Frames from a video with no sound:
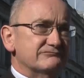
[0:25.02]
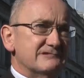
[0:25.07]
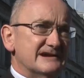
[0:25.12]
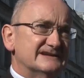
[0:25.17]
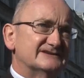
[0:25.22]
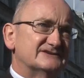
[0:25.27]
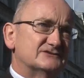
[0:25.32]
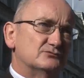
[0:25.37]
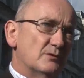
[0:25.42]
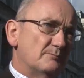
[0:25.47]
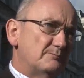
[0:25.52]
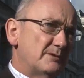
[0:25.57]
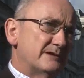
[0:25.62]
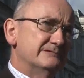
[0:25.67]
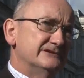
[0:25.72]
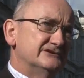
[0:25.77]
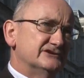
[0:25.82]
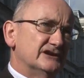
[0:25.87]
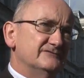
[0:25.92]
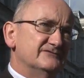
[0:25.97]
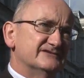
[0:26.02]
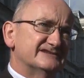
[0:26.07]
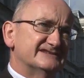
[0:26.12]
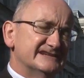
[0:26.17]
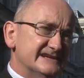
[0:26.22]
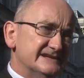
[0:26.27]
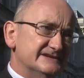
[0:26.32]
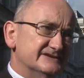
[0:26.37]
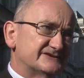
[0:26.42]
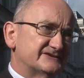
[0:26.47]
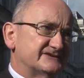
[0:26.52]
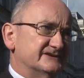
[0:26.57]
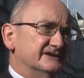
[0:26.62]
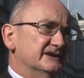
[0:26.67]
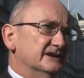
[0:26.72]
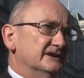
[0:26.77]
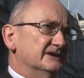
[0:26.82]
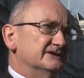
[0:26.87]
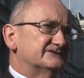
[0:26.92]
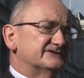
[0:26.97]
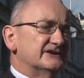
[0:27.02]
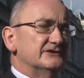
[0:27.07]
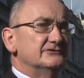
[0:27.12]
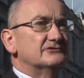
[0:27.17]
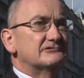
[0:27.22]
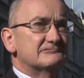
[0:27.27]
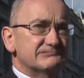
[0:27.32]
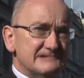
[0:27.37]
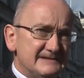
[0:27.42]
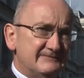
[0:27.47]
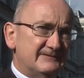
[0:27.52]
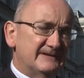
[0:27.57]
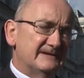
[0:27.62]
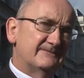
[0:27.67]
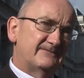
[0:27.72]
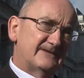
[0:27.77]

rest were buried overseas. So the grieving